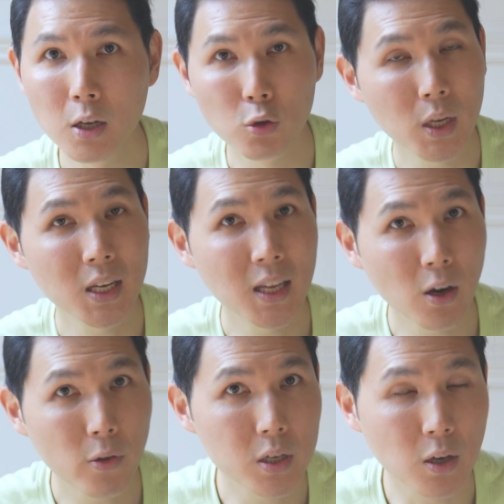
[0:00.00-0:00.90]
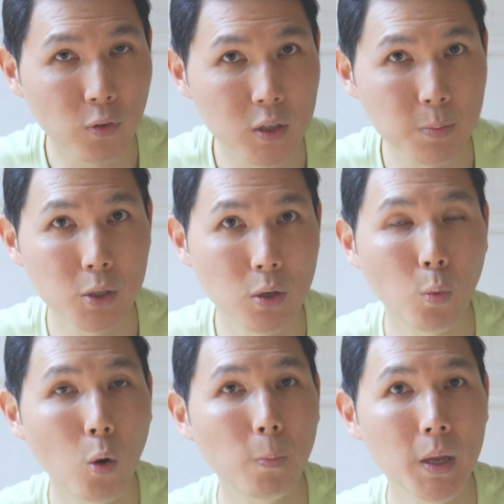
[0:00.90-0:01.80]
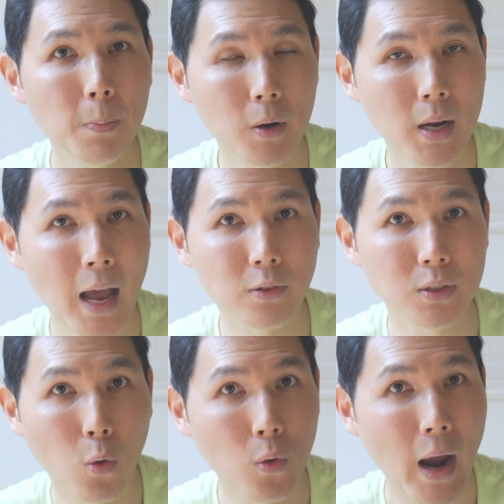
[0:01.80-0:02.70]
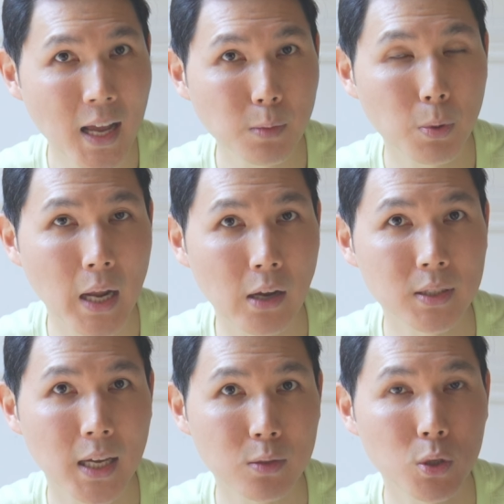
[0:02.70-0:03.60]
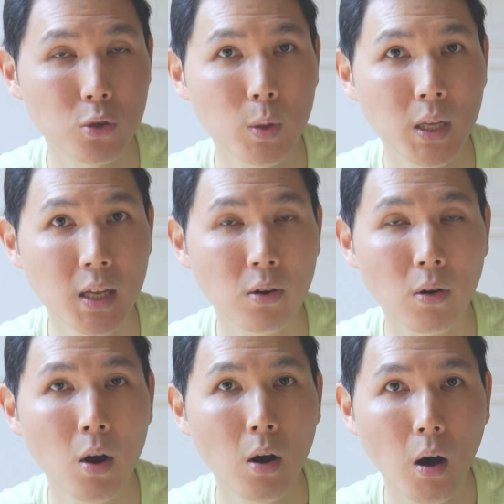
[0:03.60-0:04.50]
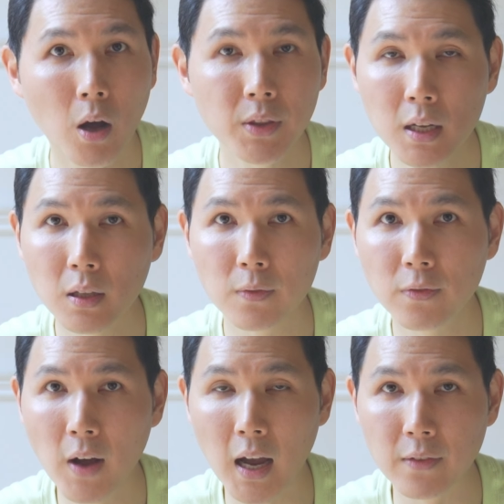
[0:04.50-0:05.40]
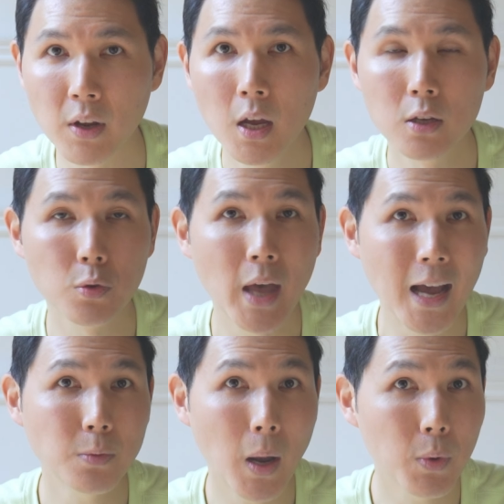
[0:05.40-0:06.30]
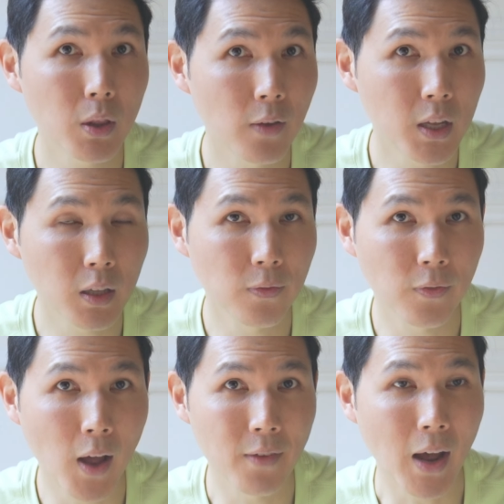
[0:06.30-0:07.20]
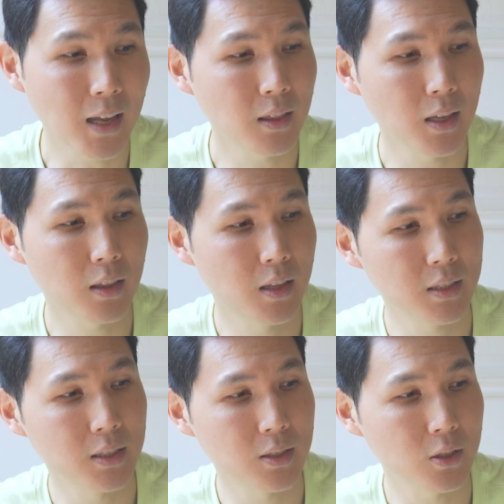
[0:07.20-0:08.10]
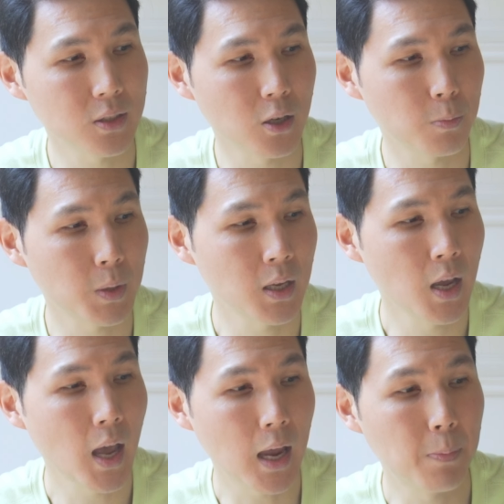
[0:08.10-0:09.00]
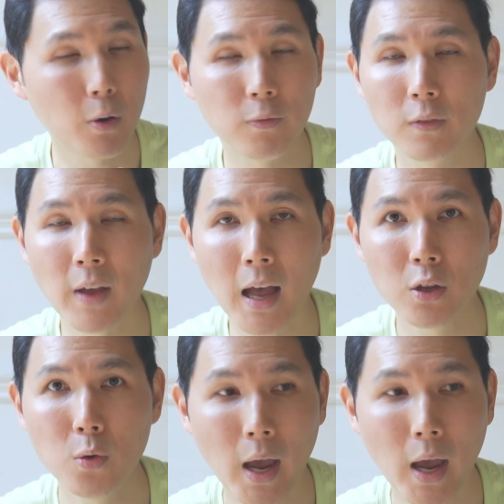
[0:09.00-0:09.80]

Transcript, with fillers: You can hear the difference, but it won't be pronounced or as pronounced as what you would hear on the Clip 5. So that's why we love the Clip 5. I think this is just gonna be a perfect value.